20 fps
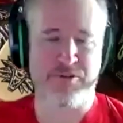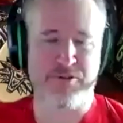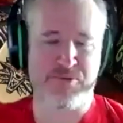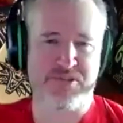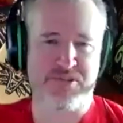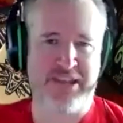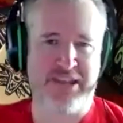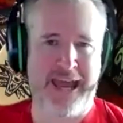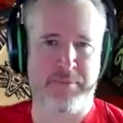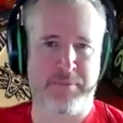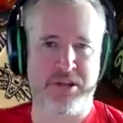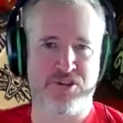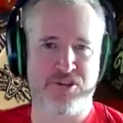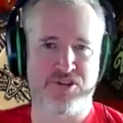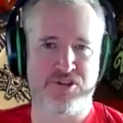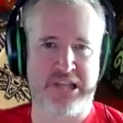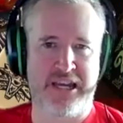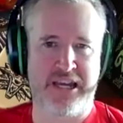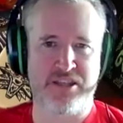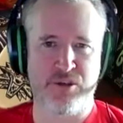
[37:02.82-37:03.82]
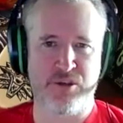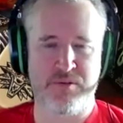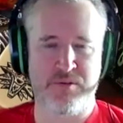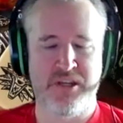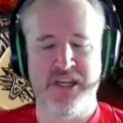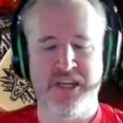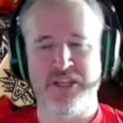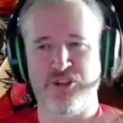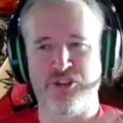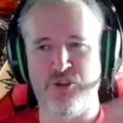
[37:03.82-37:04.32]
with damage. Like you
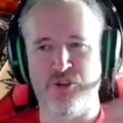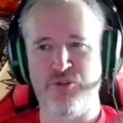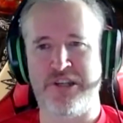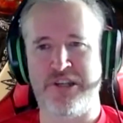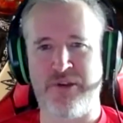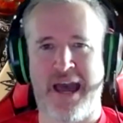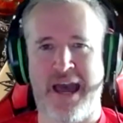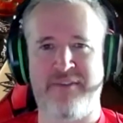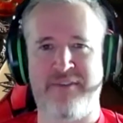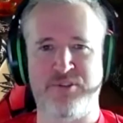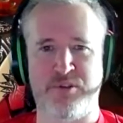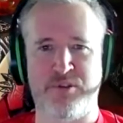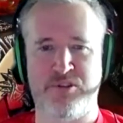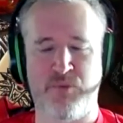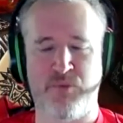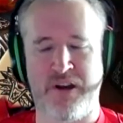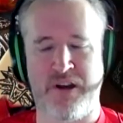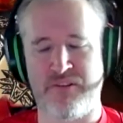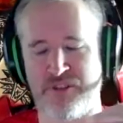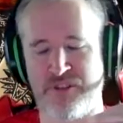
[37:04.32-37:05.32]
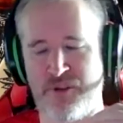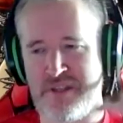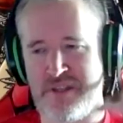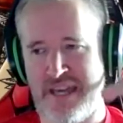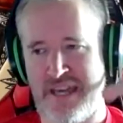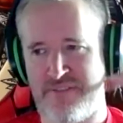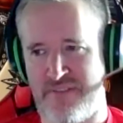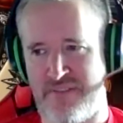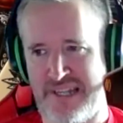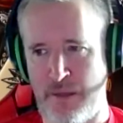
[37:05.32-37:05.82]
usually have to, well, you either
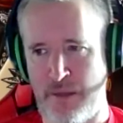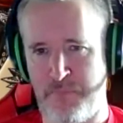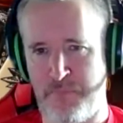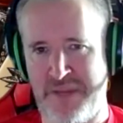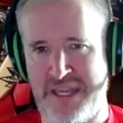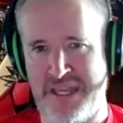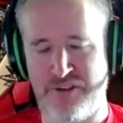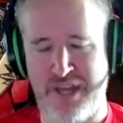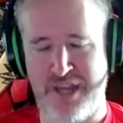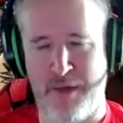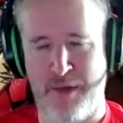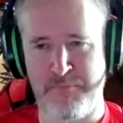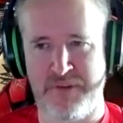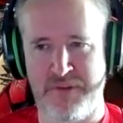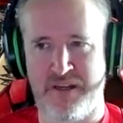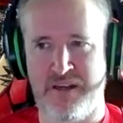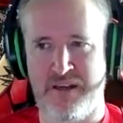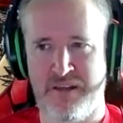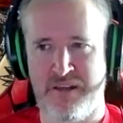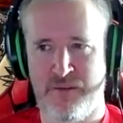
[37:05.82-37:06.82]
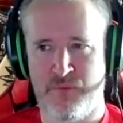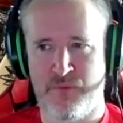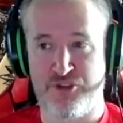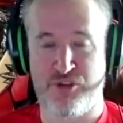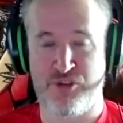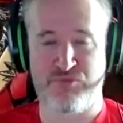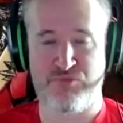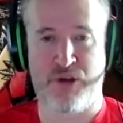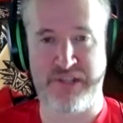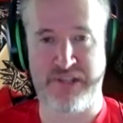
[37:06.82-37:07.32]
have to have like a big number which
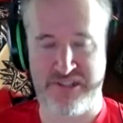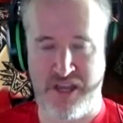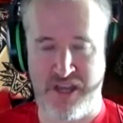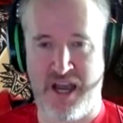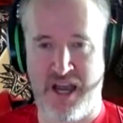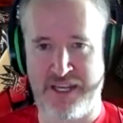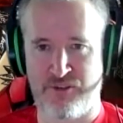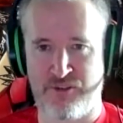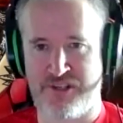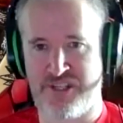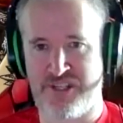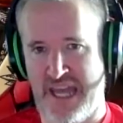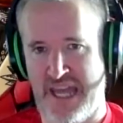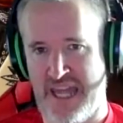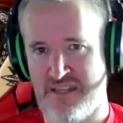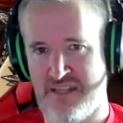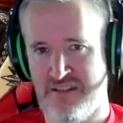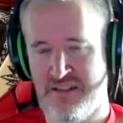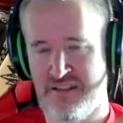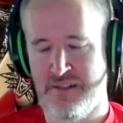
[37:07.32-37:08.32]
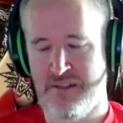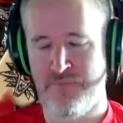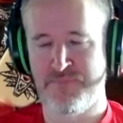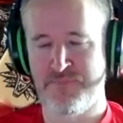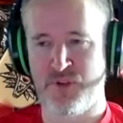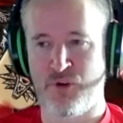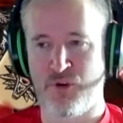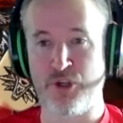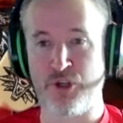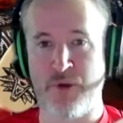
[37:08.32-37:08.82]
can roll a 9 or a 10,
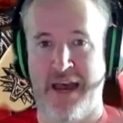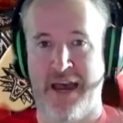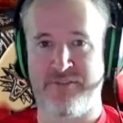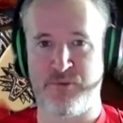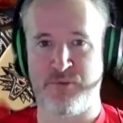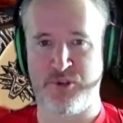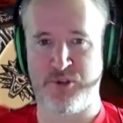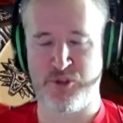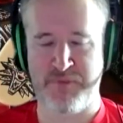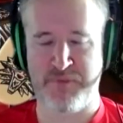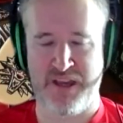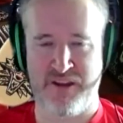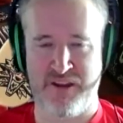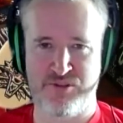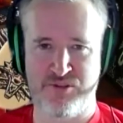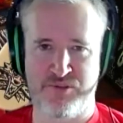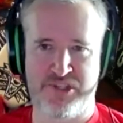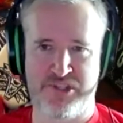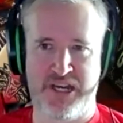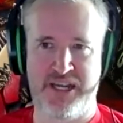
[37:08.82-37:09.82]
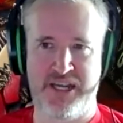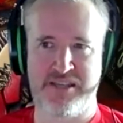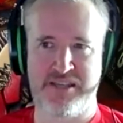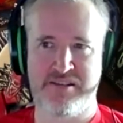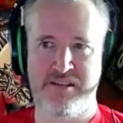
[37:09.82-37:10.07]
or you have to explode your dice.